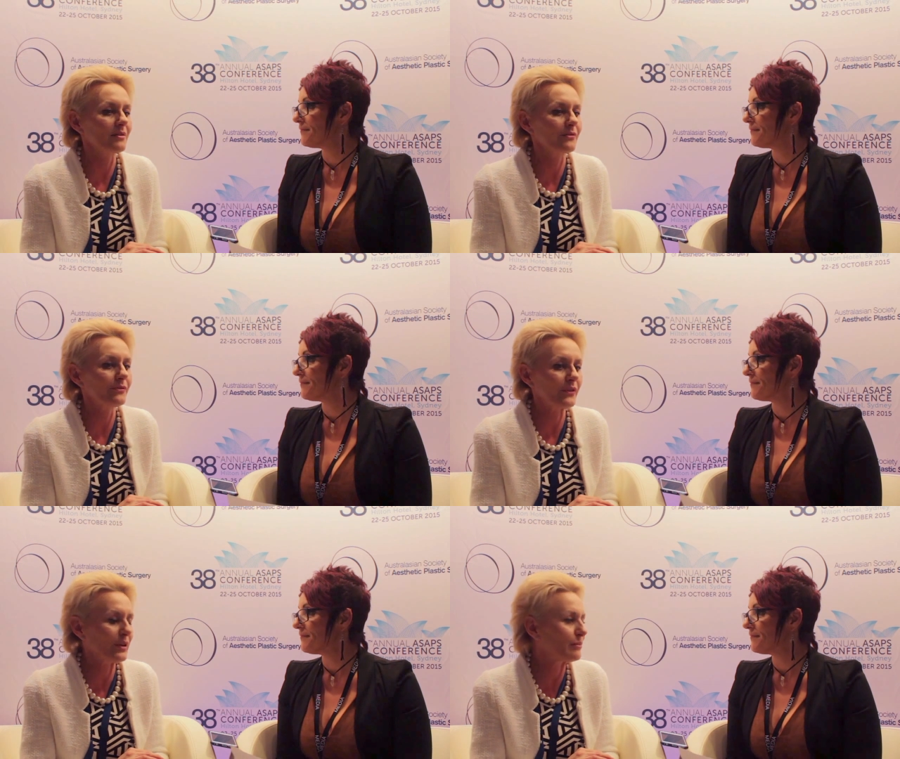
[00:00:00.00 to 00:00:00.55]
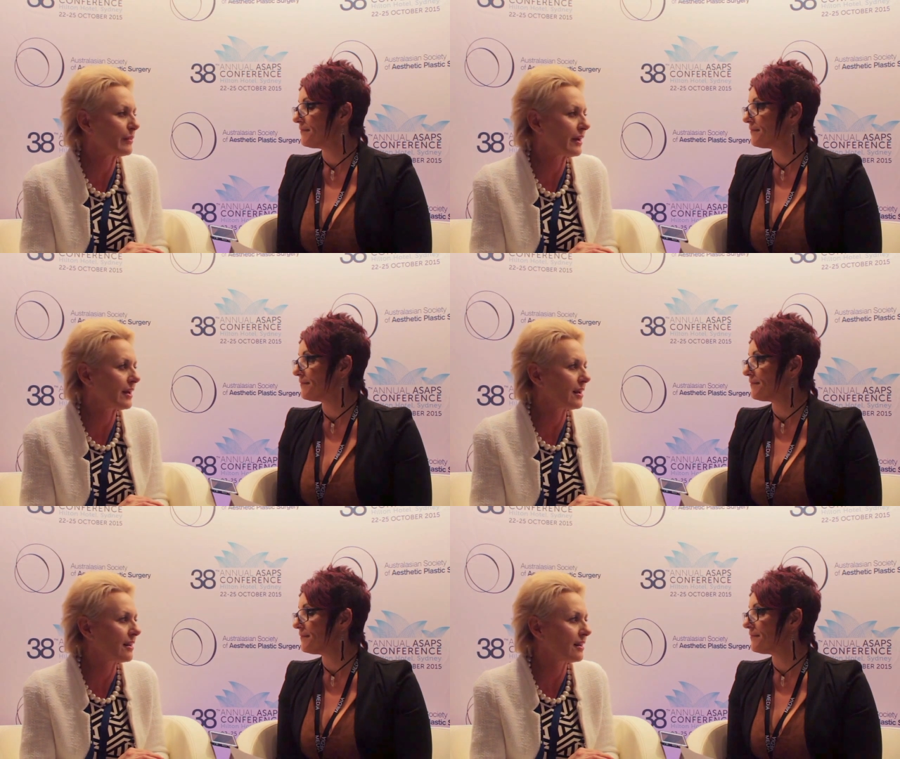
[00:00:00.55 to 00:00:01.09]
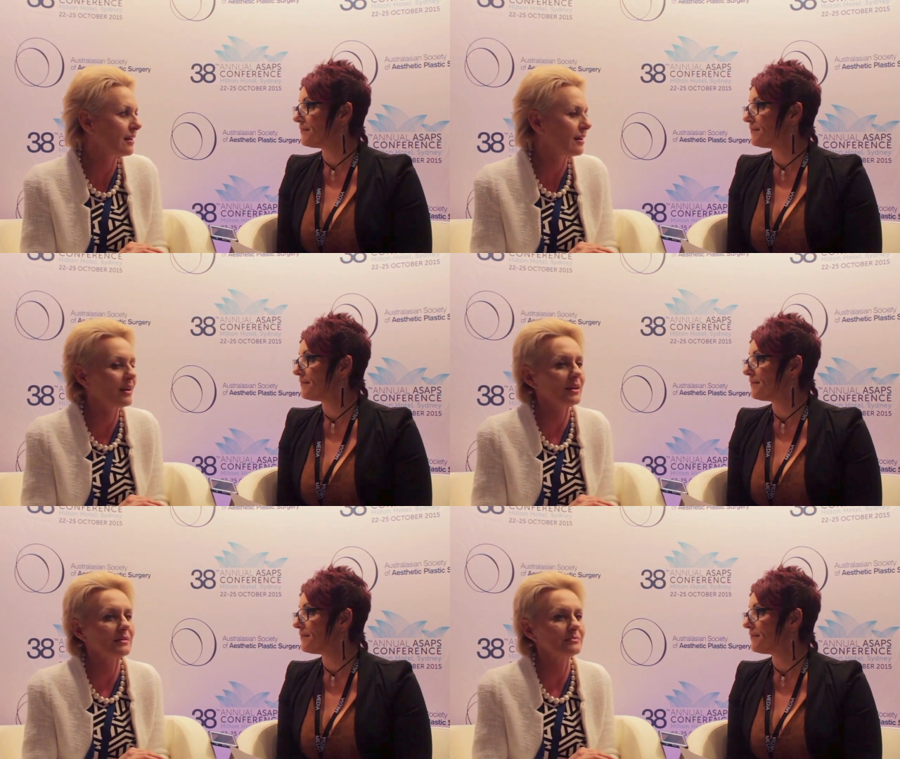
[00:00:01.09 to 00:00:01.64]
Speaker 1: female
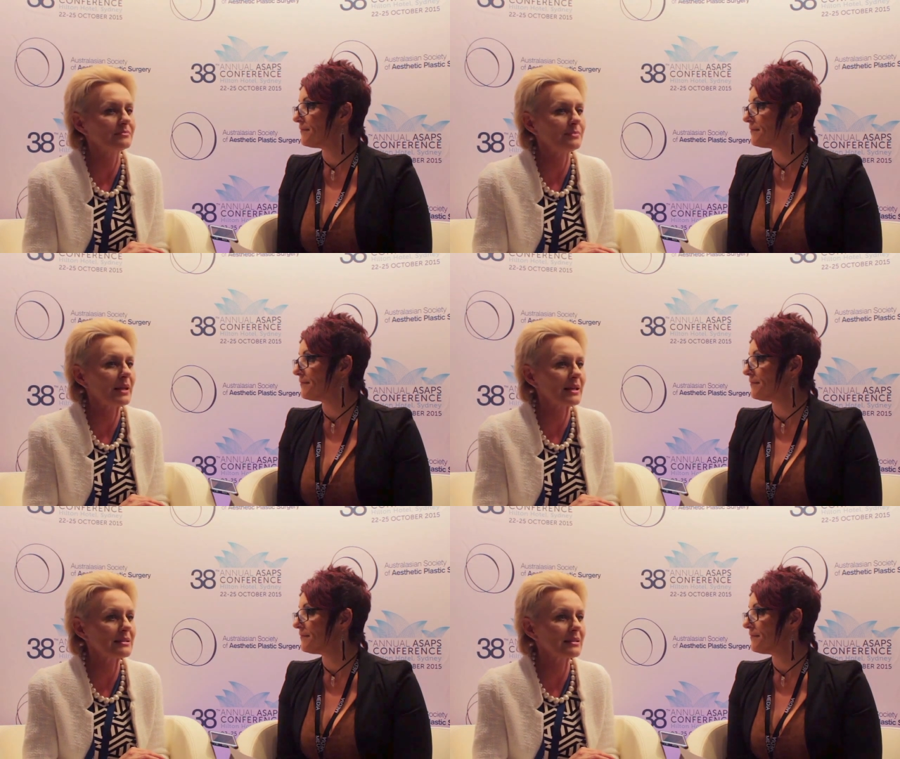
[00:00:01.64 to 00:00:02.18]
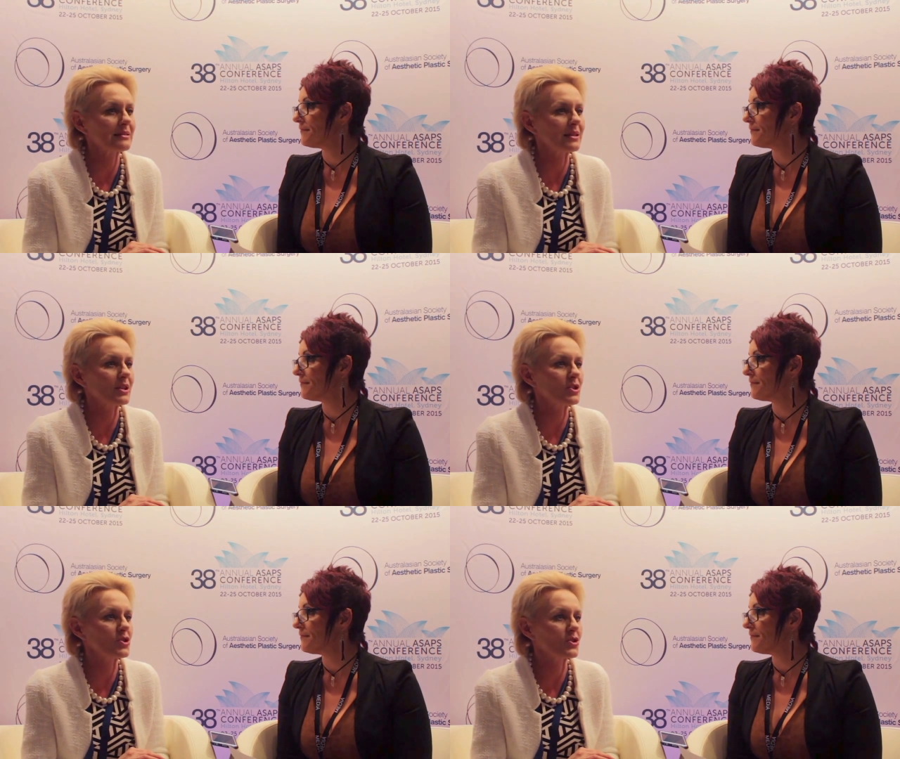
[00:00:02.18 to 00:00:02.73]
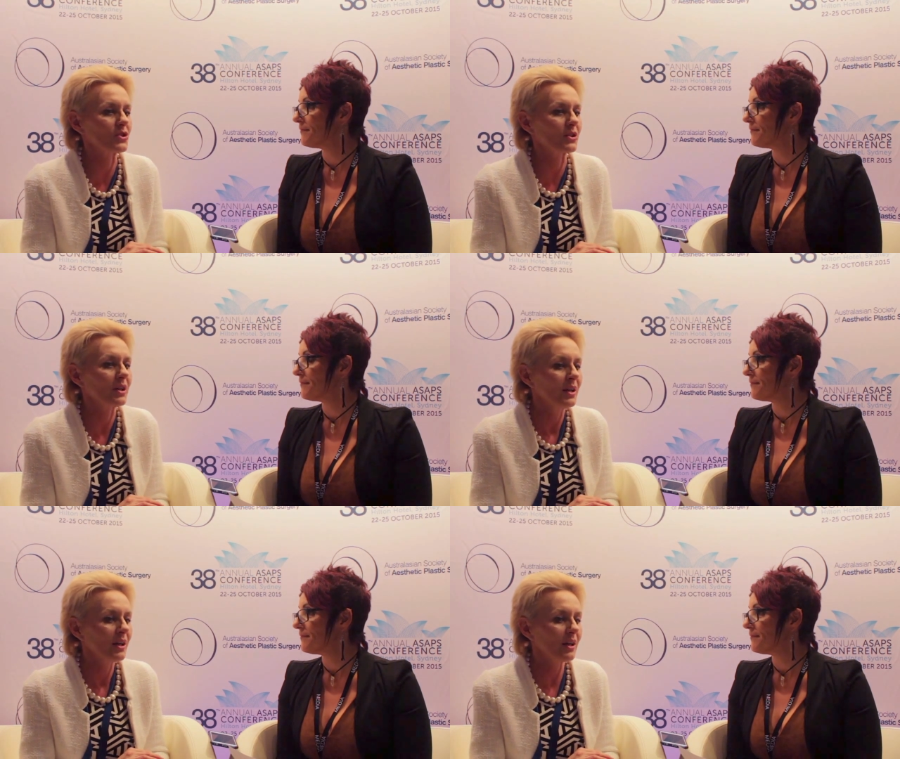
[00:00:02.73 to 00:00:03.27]
um, plastic surgeon
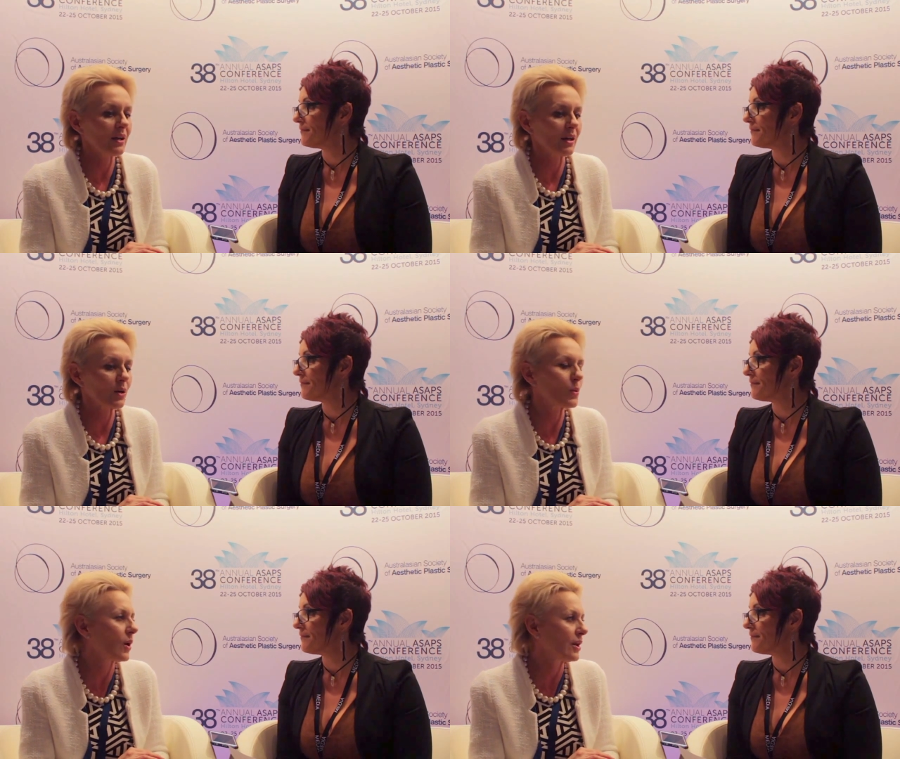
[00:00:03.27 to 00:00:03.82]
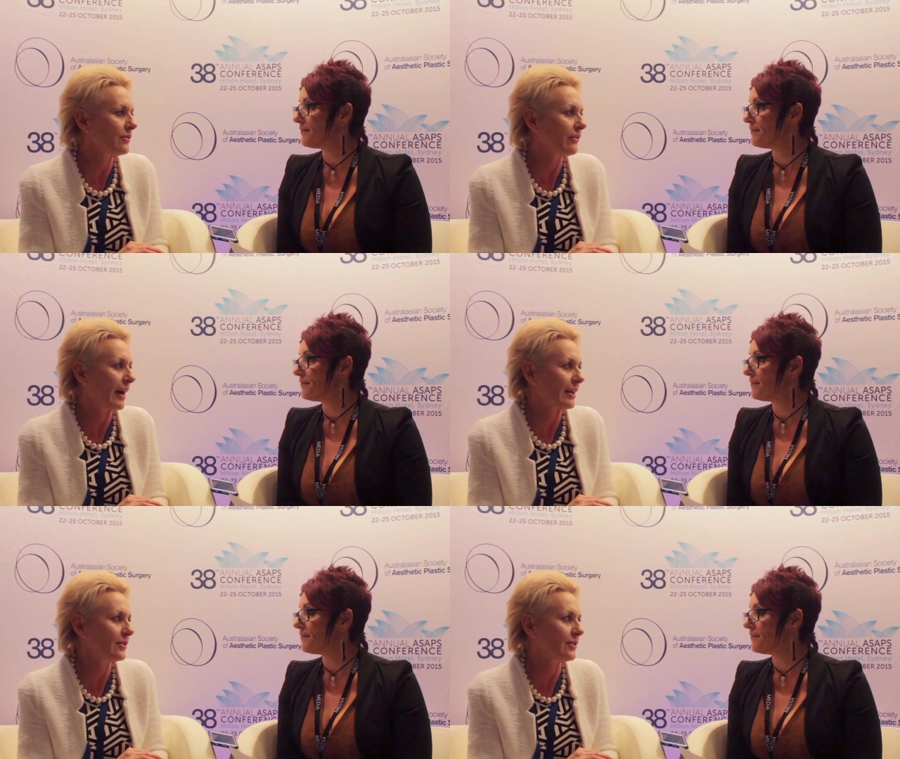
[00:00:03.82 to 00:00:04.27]
uh, qualified